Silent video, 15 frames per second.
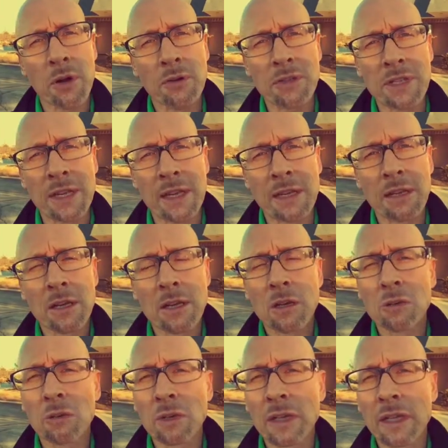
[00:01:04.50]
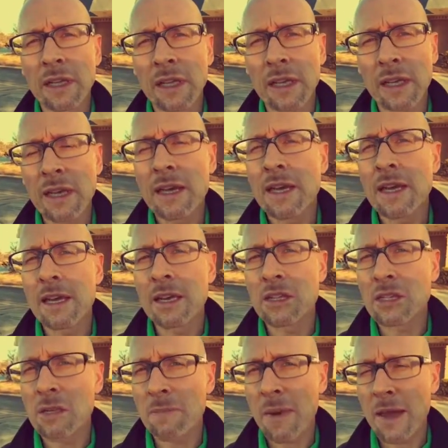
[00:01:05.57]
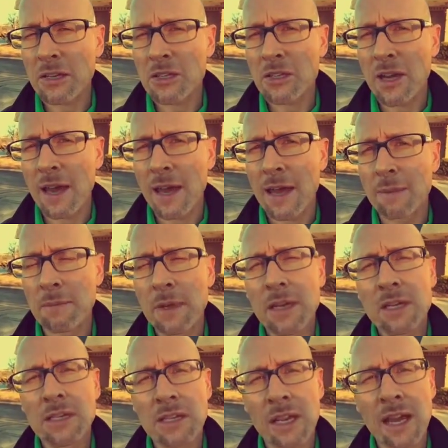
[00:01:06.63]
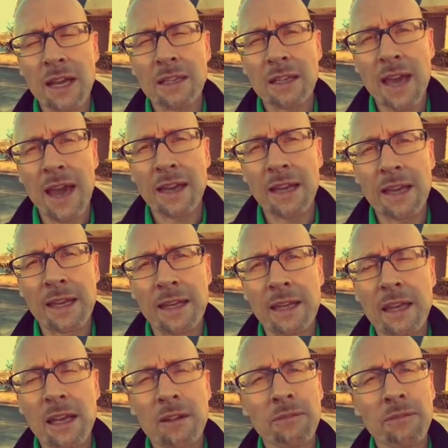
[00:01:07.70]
protein really is the best time to get that in.